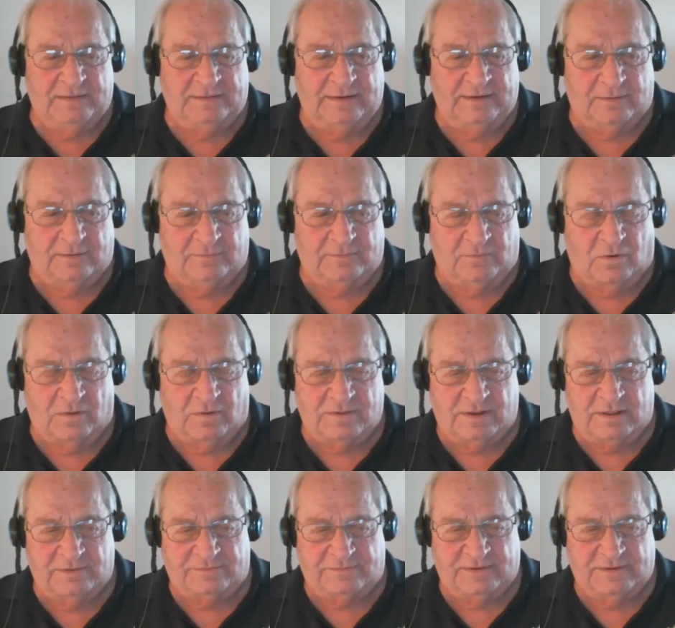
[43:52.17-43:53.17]
all the
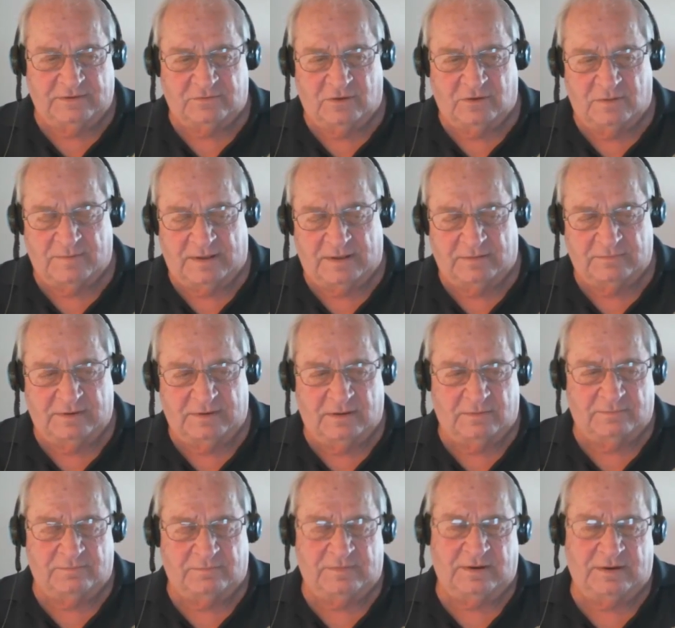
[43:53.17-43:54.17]
other things talk about,
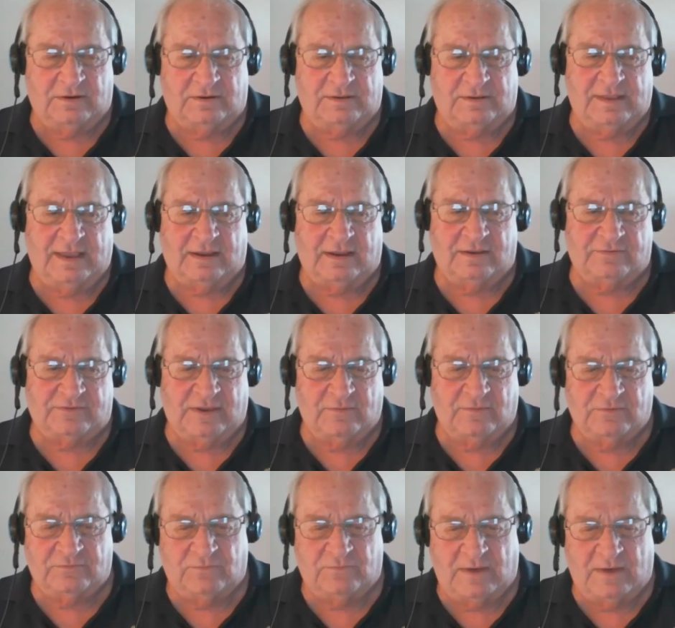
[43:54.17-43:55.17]
they could say
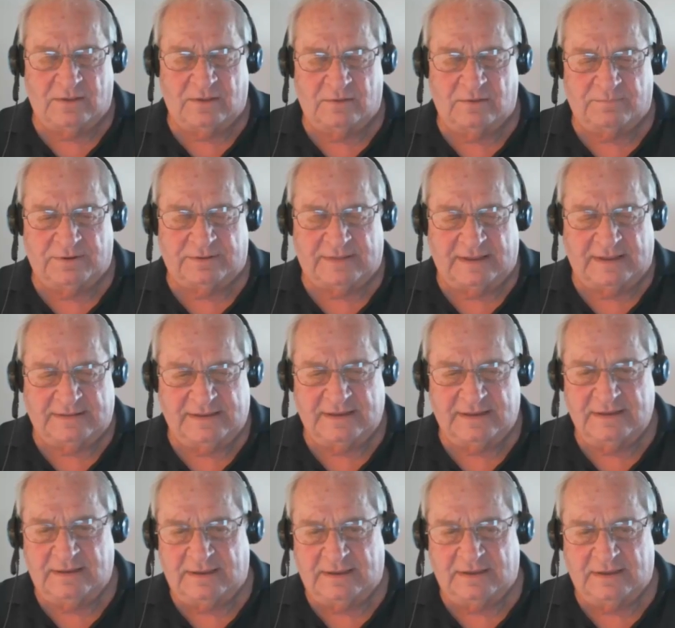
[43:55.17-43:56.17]
was weather, but they
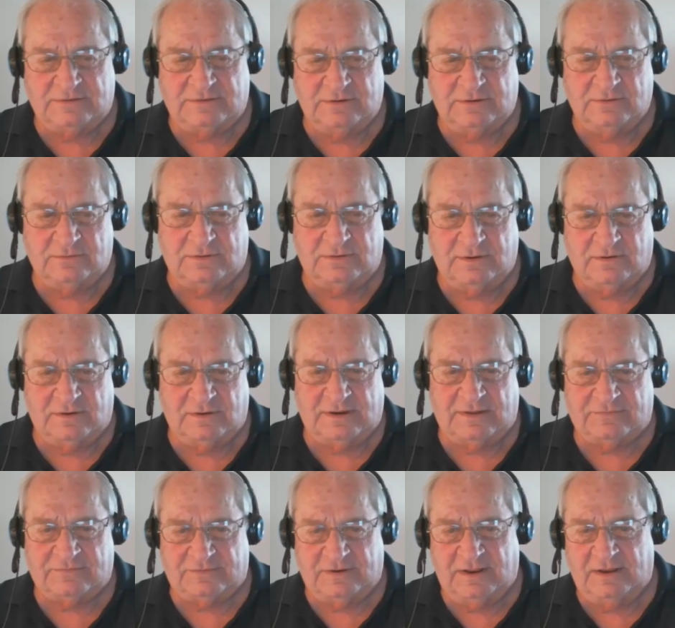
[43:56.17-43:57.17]
didn't get you to your
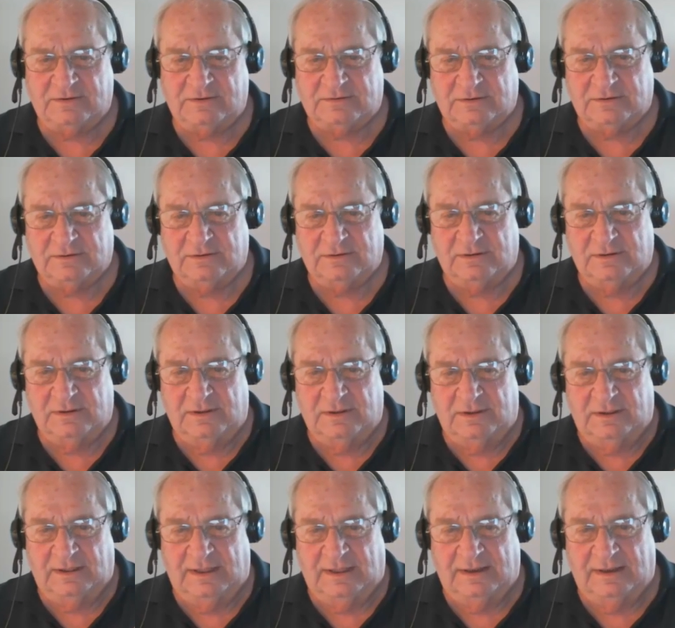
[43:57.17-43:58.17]
destination,
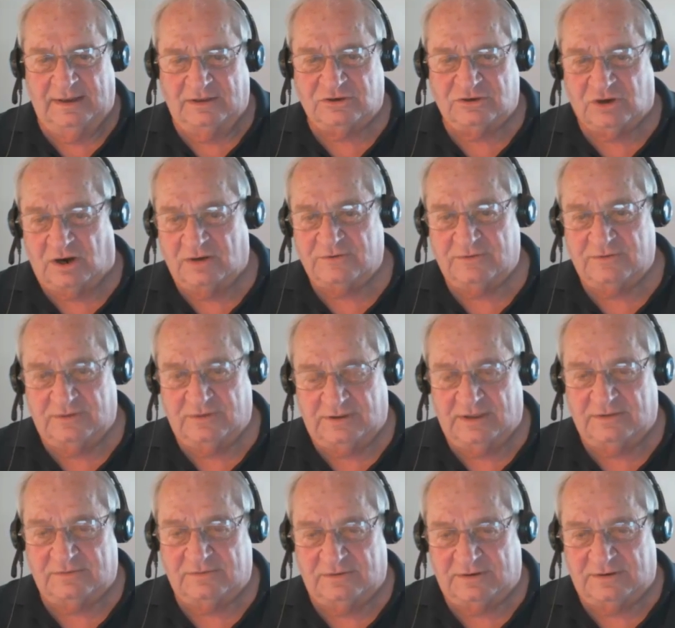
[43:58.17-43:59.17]
and they charged you to
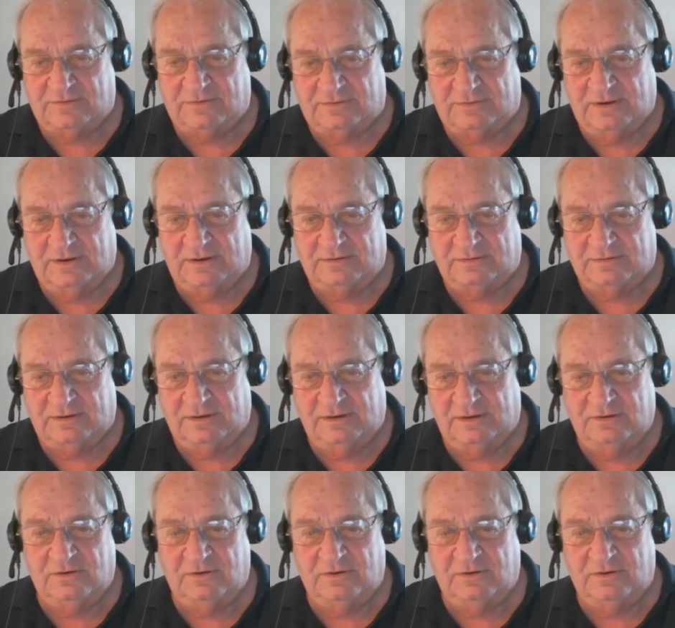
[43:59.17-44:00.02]
get your destination, and